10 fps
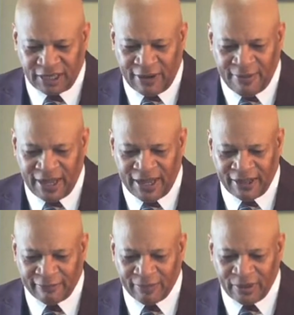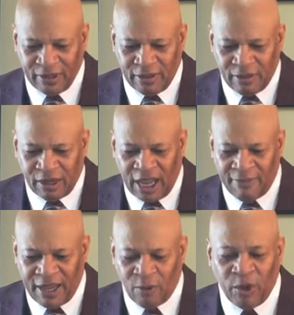Amen.
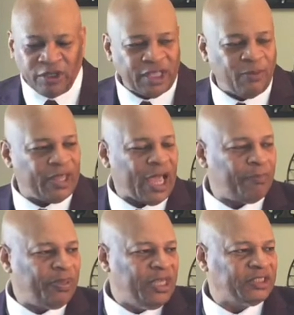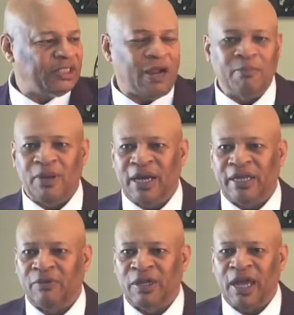Amen. We think we got peace in our
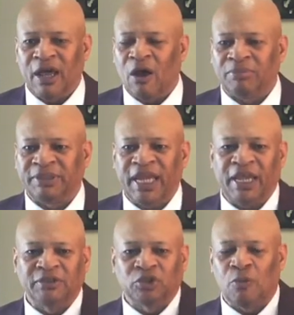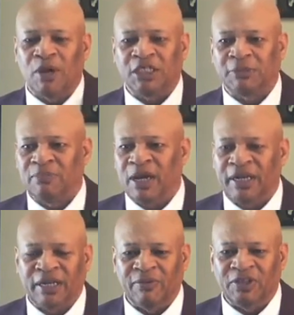money. We got obtained so much
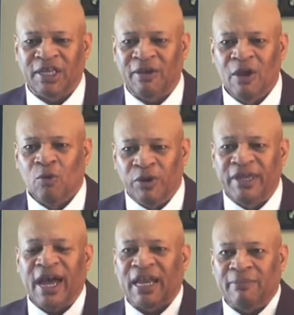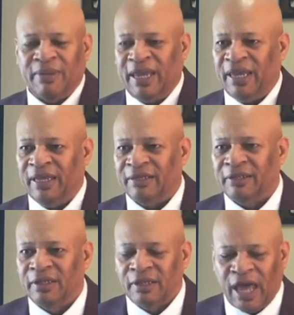money. We think we got it made.
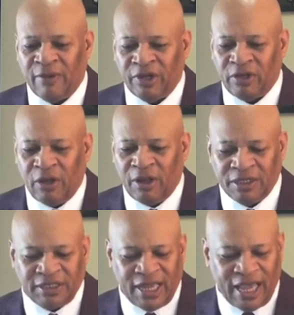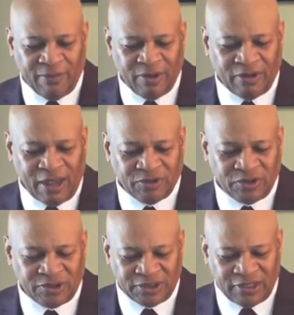I recall a time when I was
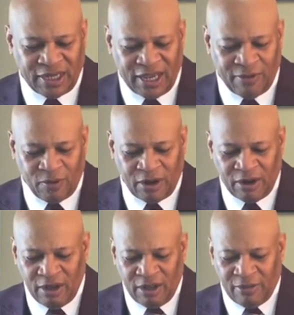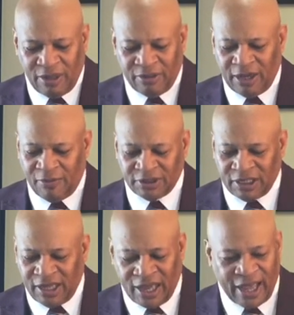in today where uh, there was a
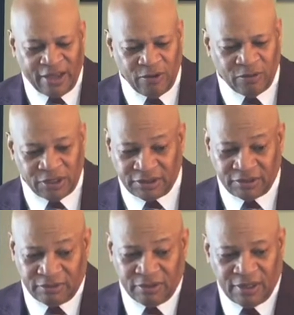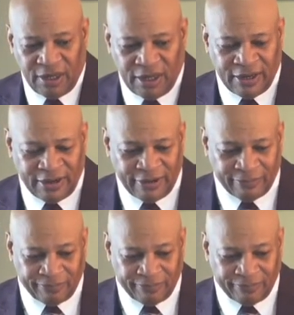guy who was uh,